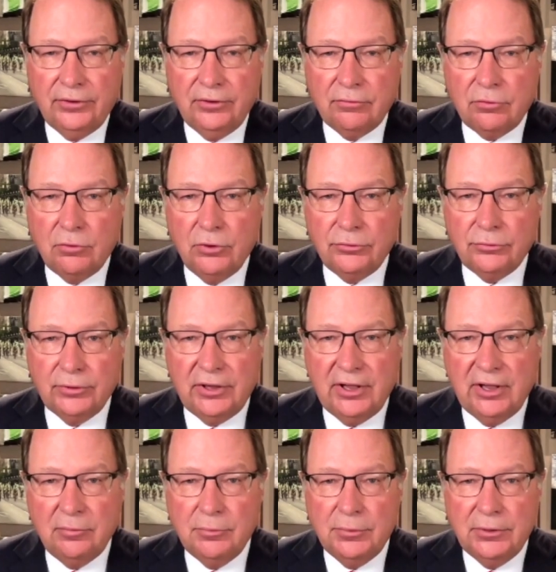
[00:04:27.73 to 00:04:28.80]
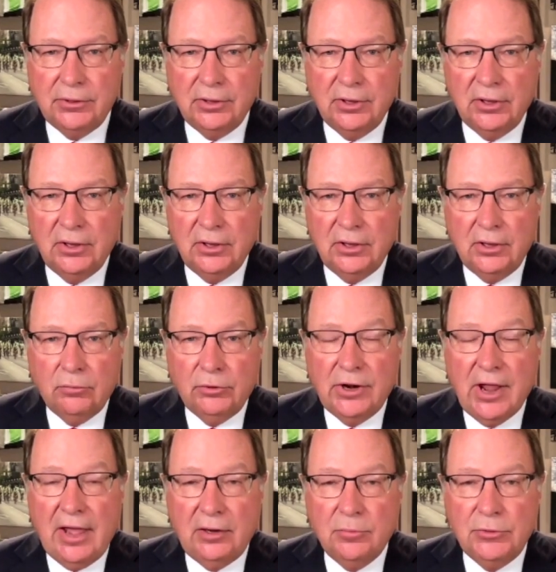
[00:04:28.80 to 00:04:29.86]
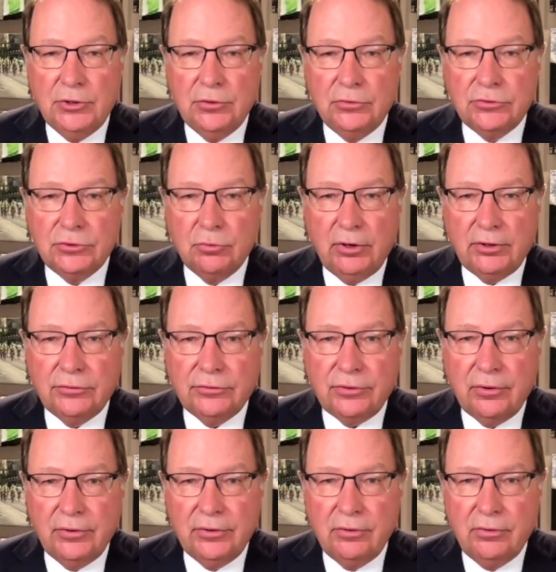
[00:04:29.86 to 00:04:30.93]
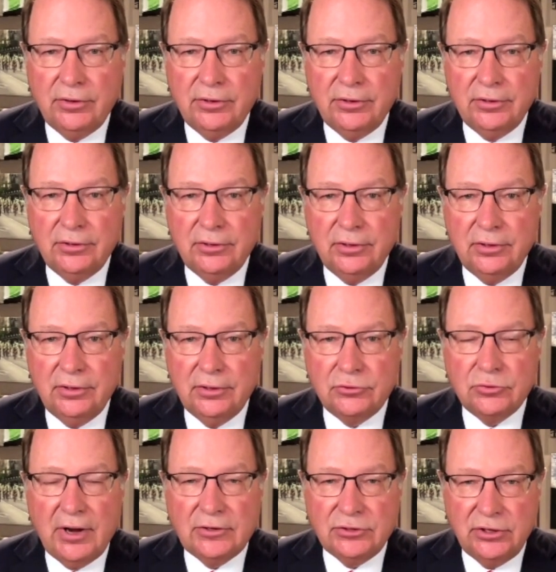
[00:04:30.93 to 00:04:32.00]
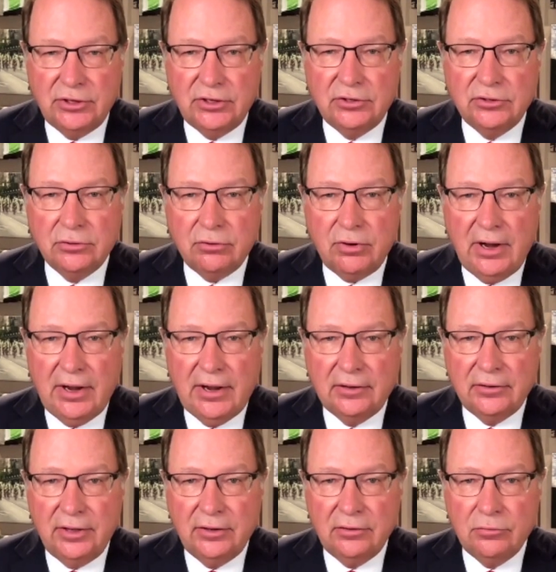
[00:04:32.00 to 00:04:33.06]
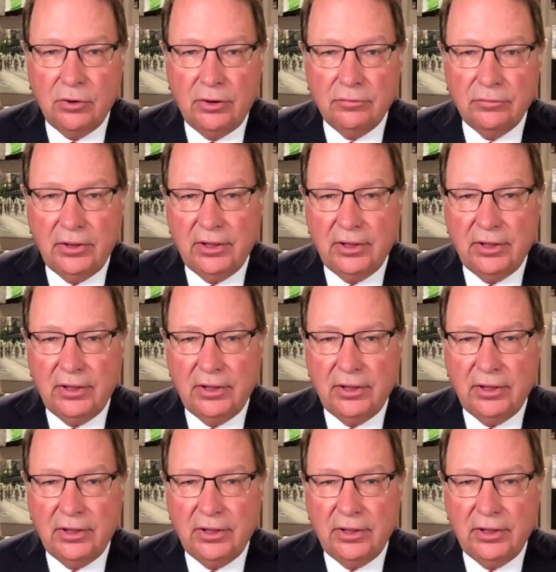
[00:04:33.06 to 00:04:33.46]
And of course, we can't be we're not immune to what's going on in uh, the tragedy in Ukraine and and,